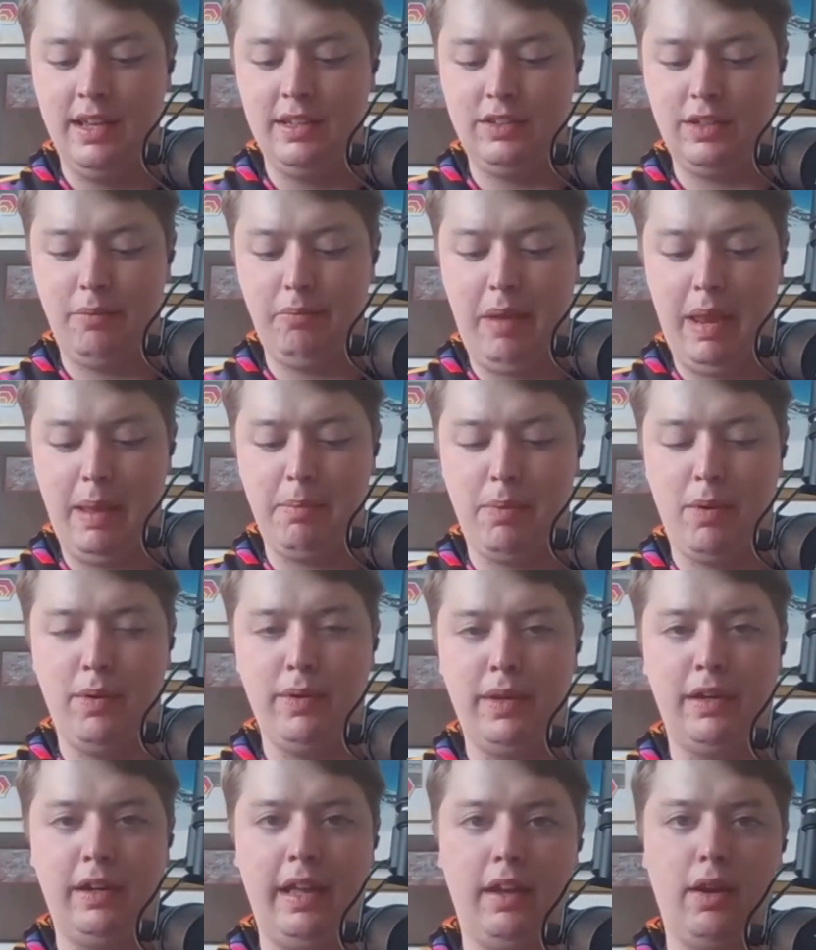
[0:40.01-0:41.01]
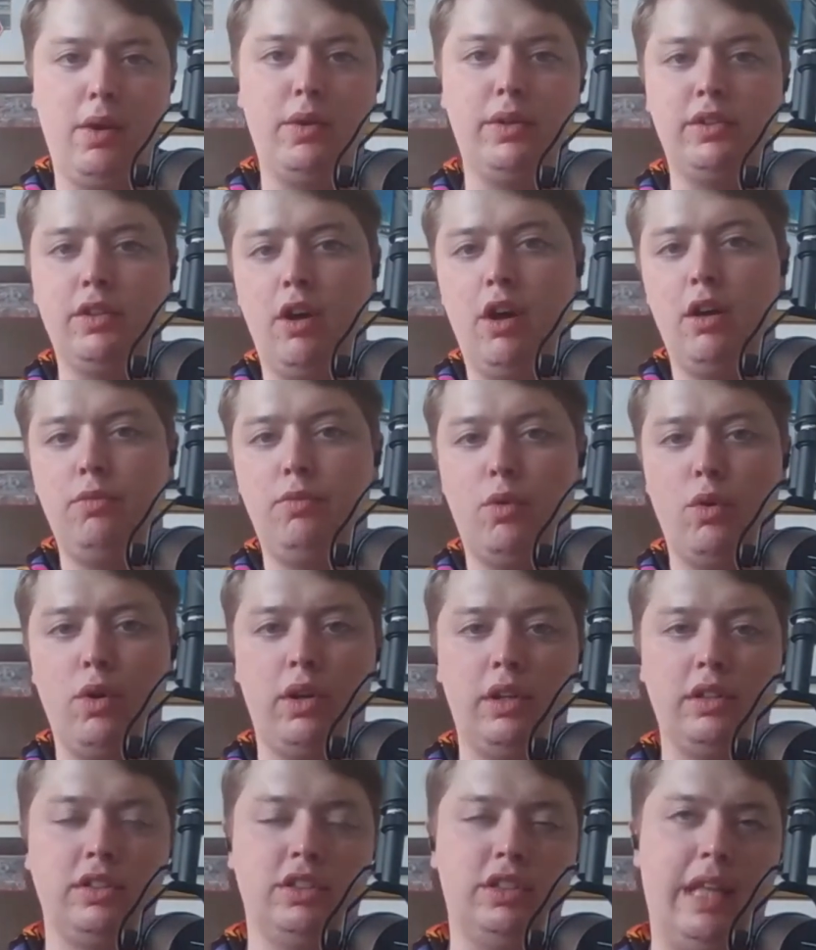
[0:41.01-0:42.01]
Some people they're like, oh, it's a hard
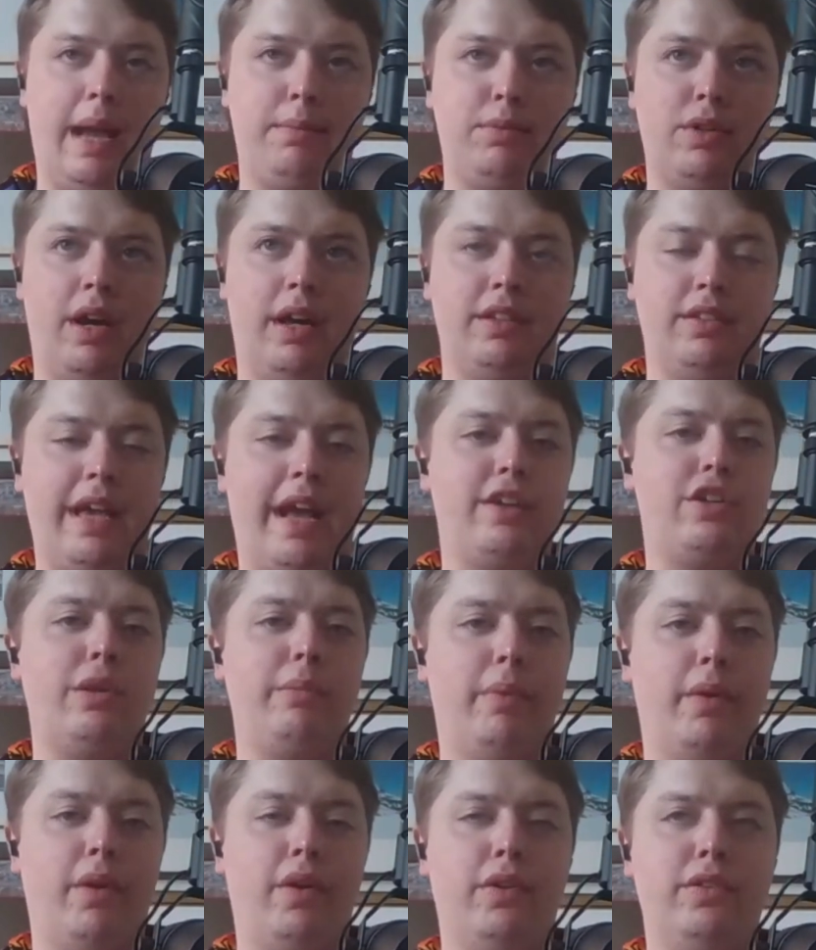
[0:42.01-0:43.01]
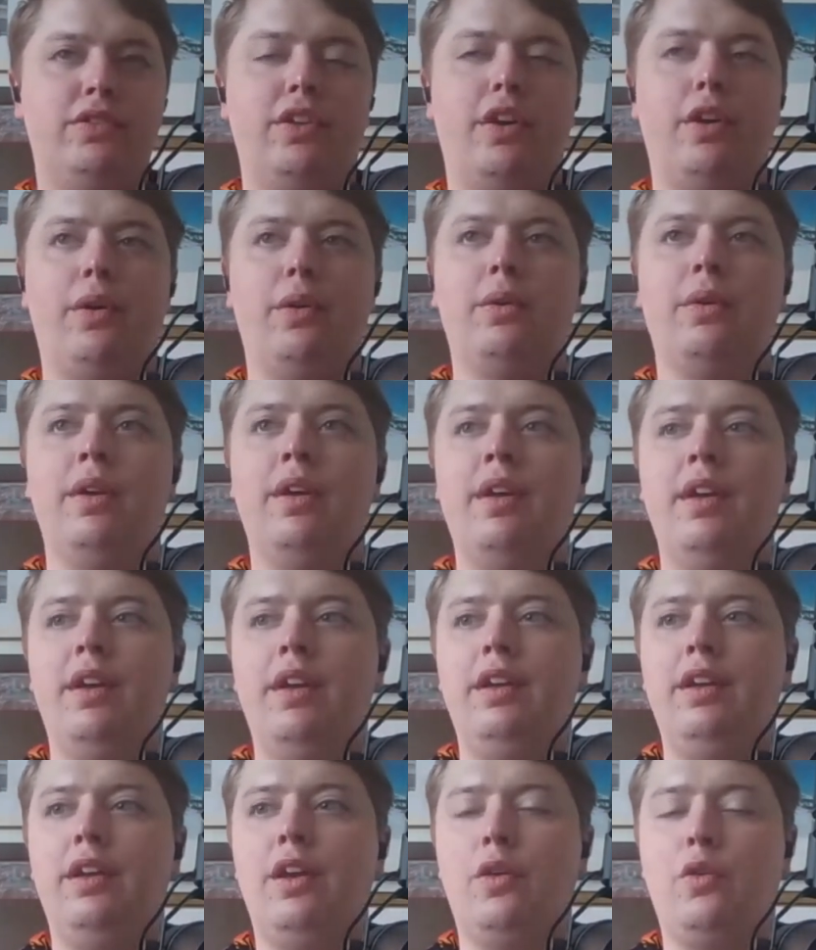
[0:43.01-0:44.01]
fork, it's snapshot. It's actually both. So,
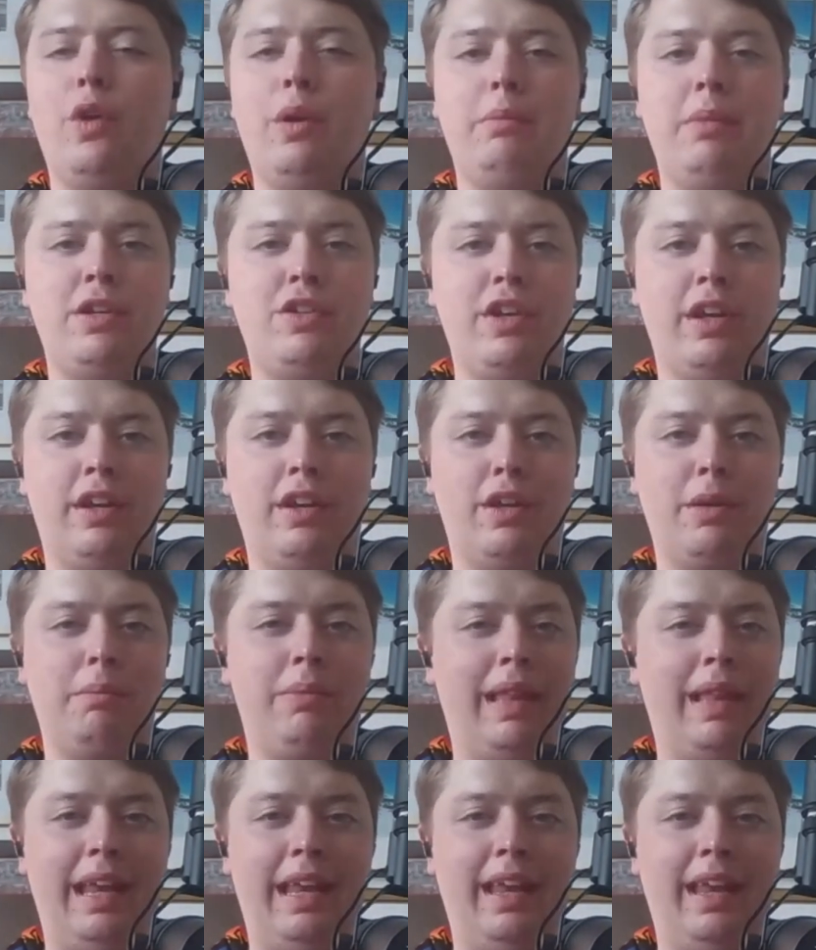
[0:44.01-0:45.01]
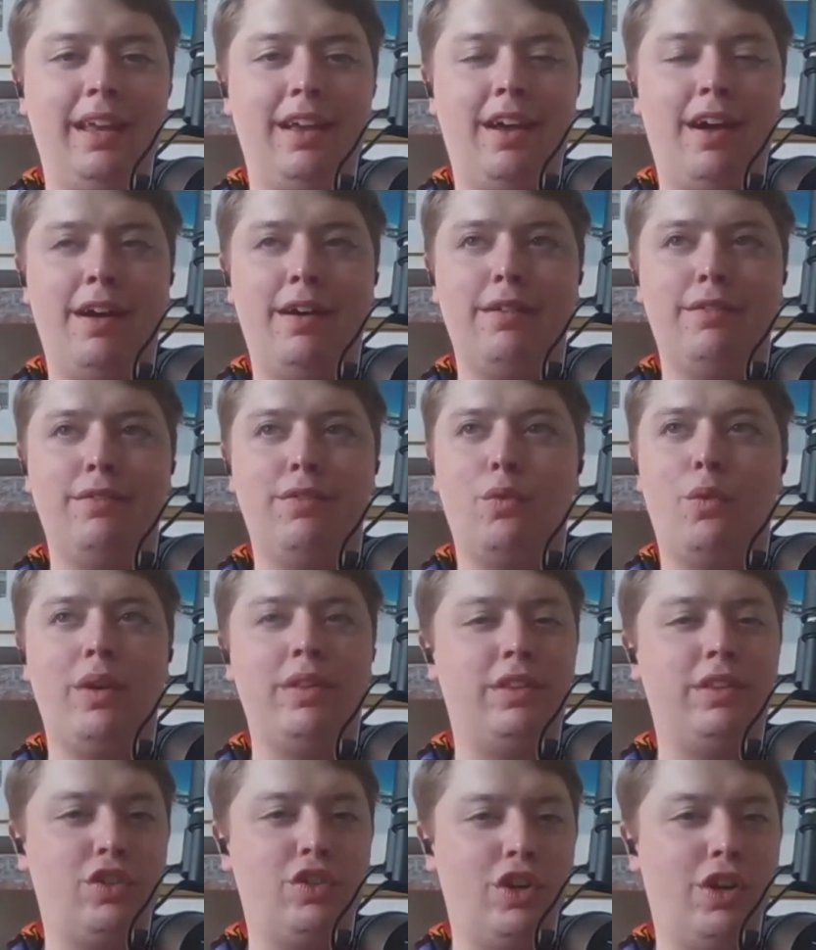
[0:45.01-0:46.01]
you know, quit bitching and complaining of
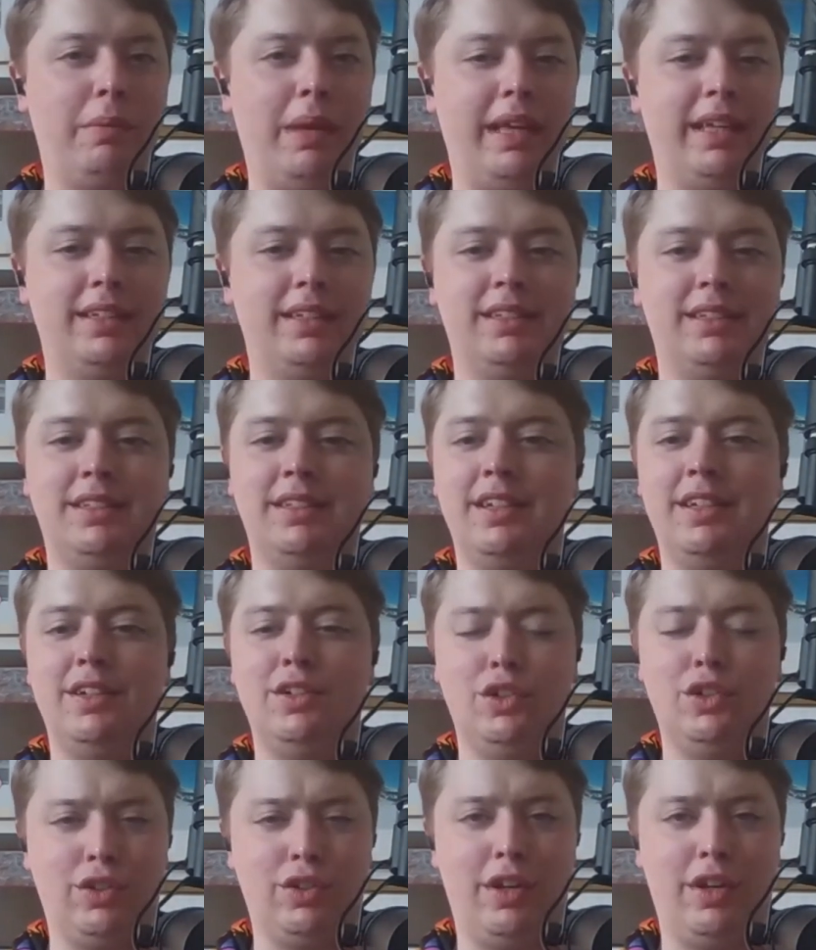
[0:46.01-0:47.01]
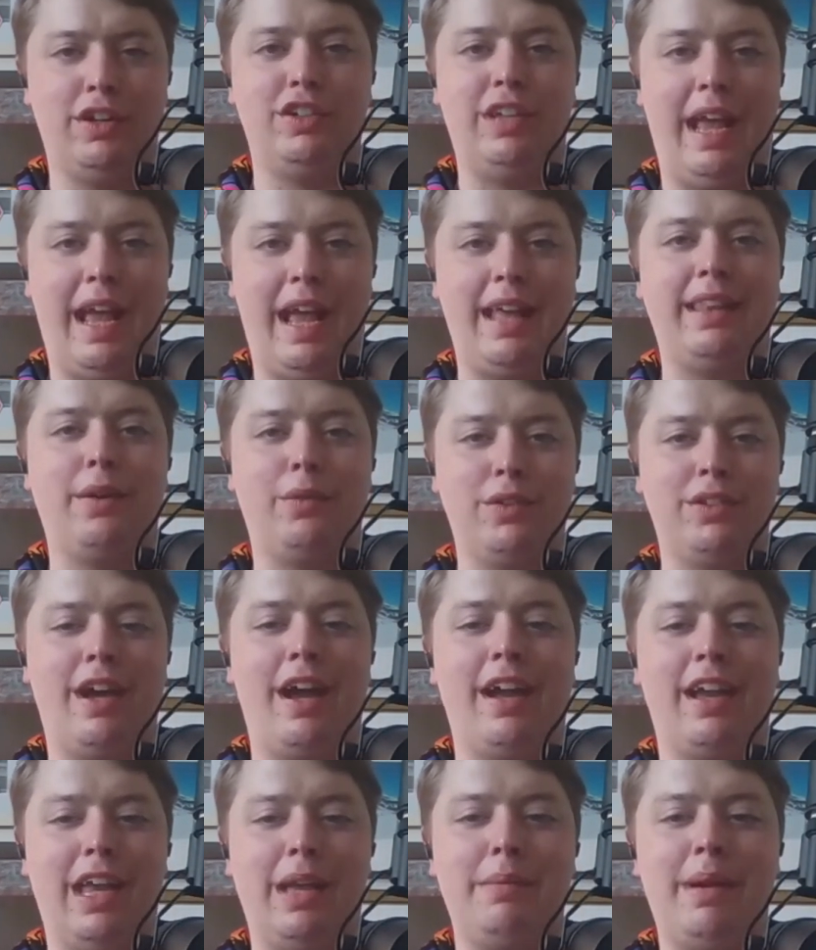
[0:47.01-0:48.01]
what the term is. Just understand that we're
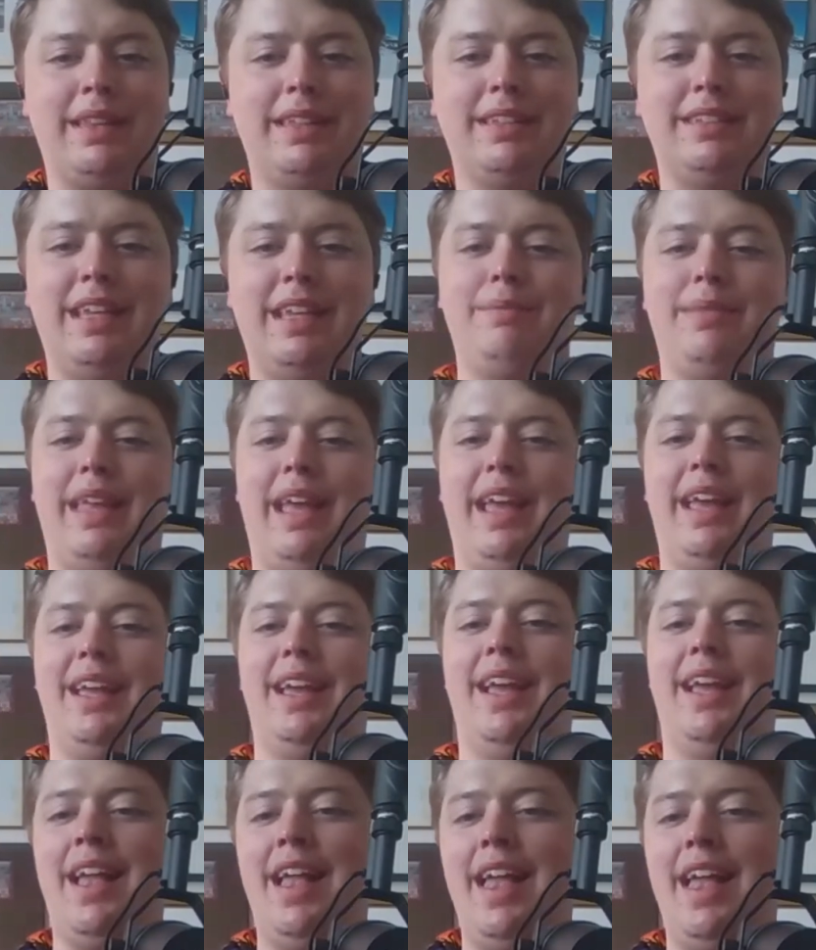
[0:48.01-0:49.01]
talking about the same thing.